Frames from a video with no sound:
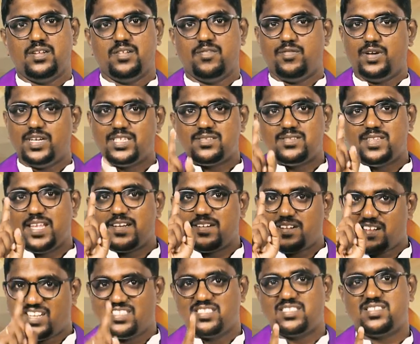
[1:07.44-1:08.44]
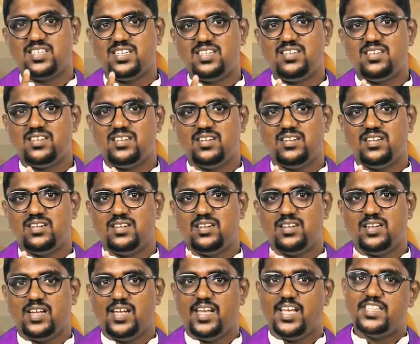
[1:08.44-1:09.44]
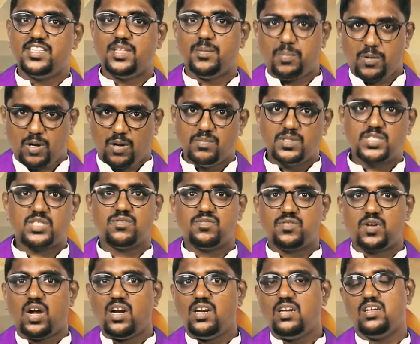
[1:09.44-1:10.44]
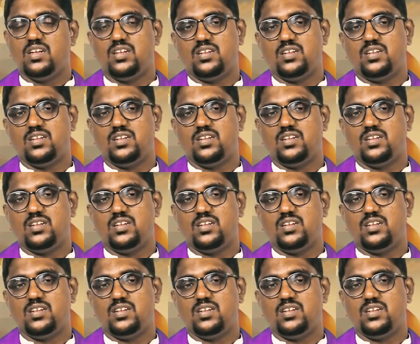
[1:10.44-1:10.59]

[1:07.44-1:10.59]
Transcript: First, they trusted in the promise of God